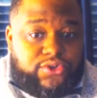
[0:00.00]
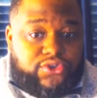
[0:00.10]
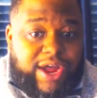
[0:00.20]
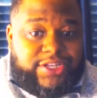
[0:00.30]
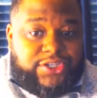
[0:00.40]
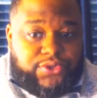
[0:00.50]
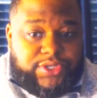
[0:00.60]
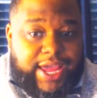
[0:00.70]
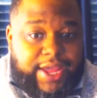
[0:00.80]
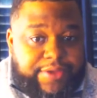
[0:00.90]
try to
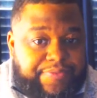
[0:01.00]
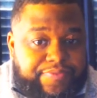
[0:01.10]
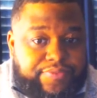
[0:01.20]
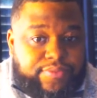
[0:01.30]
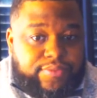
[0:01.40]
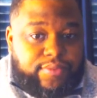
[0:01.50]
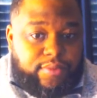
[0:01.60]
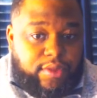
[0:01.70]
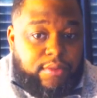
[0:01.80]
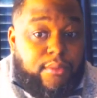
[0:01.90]
take
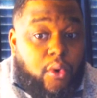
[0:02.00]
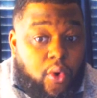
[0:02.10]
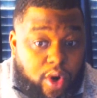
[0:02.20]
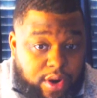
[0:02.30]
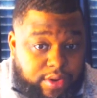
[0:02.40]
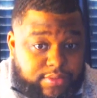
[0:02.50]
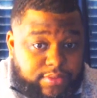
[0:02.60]
more,